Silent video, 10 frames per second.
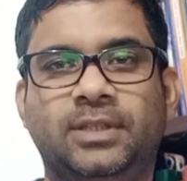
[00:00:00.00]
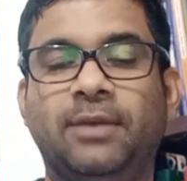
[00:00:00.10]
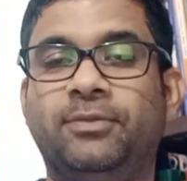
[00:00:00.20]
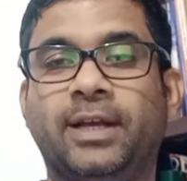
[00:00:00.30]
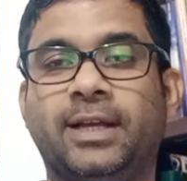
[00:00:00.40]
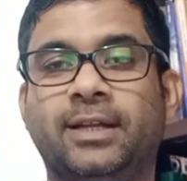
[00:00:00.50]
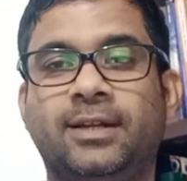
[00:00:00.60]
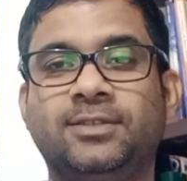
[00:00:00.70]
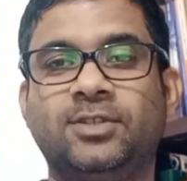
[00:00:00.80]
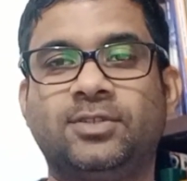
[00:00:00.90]
If they can
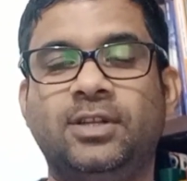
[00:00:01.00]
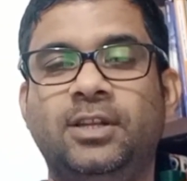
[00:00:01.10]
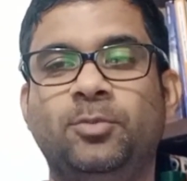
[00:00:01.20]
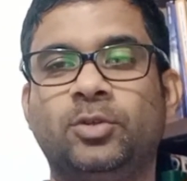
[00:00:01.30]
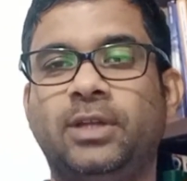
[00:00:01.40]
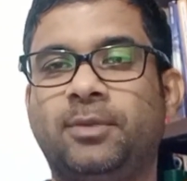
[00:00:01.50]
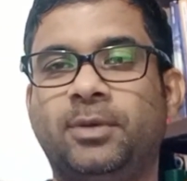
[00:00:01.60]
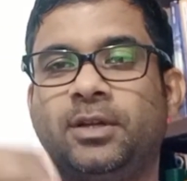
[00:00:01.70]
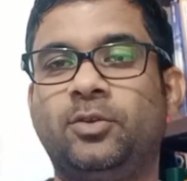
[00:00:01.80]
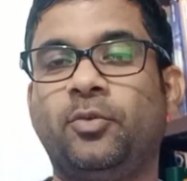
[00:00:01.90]
consistently book that
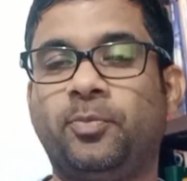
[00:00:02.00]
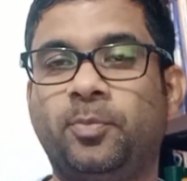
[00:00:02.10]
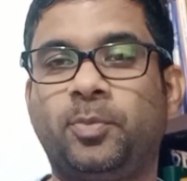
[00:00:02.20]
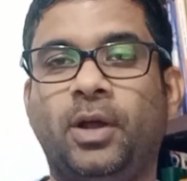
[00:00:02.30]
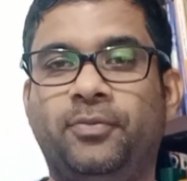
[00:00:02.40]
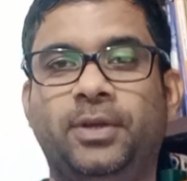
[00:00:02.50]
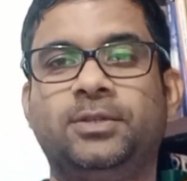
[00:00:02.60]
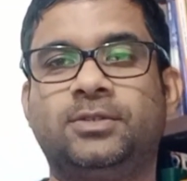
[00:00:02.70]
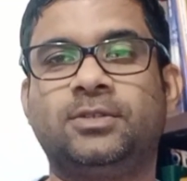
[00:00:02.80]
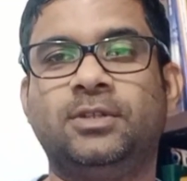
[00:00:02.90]
much of
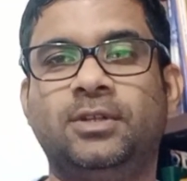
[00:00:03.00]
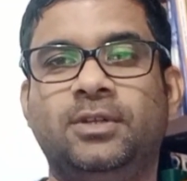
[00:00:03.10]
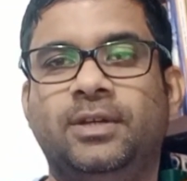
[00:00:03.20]
profits,